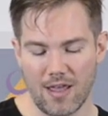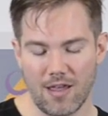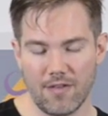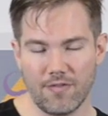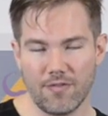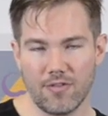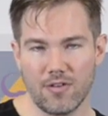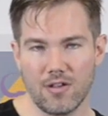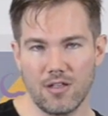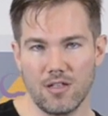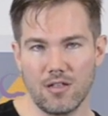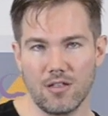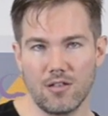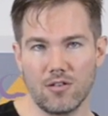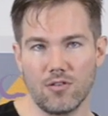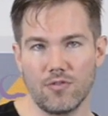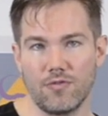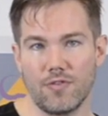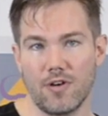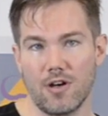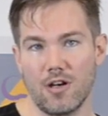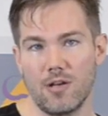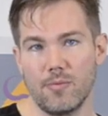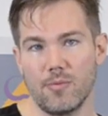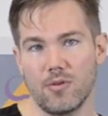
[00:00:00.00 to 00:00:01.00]
every little
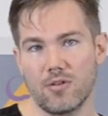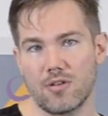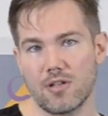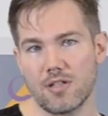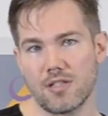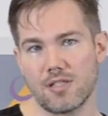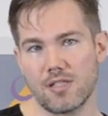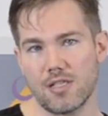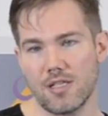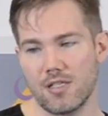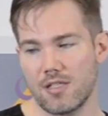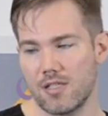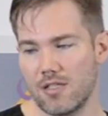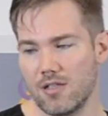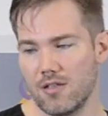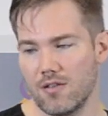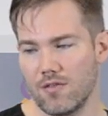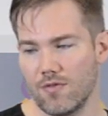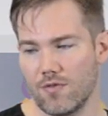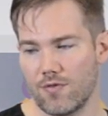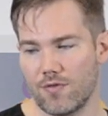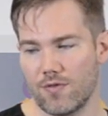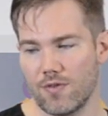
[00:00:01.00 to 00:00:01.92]
variable consistent,